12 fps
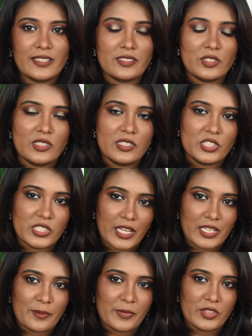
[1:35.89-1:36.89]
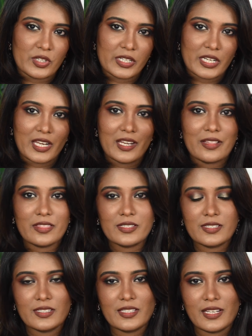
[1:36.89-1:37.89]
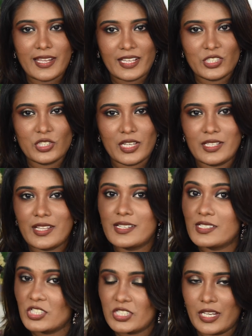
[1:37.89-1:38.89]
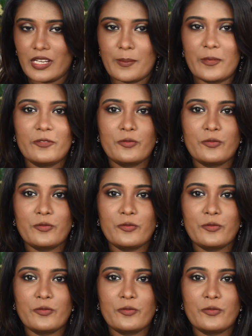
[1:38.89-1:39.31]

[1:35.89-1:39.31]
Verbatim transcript: This is shade number 13 and this is the next shade that is shade number